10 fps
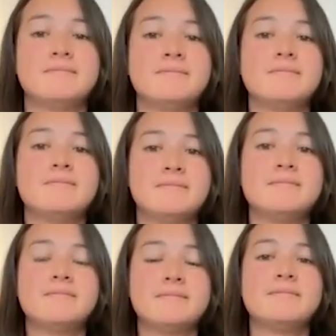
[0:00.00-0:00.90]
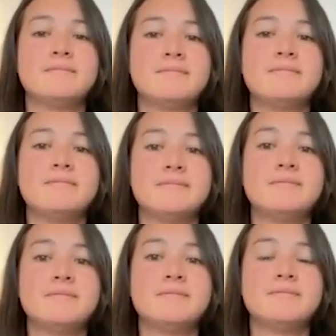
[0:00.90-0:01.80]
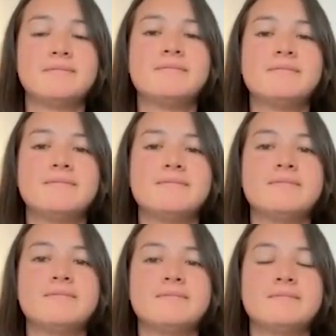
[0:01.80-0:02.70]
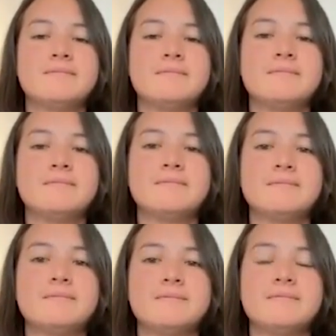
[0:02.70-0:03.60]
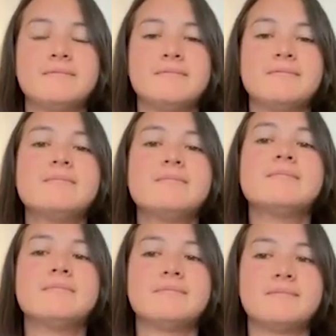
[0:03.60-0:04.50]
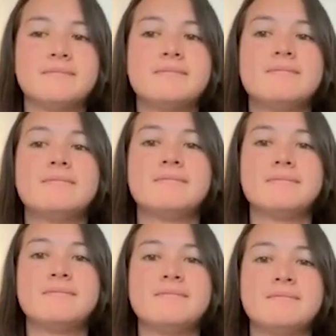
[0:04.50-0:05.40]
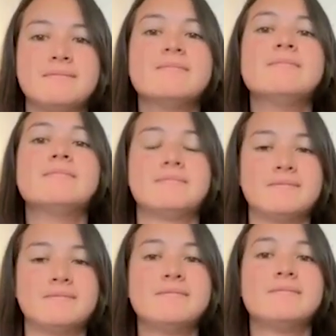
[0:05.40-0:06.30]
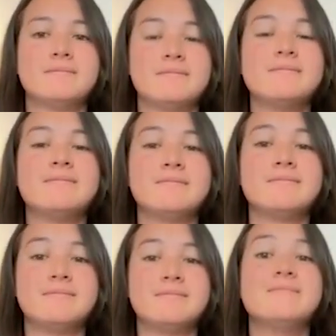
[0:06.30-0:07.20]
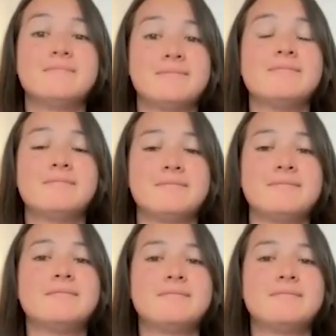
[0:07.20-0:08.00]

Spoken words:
No words are spoken by the person on screen.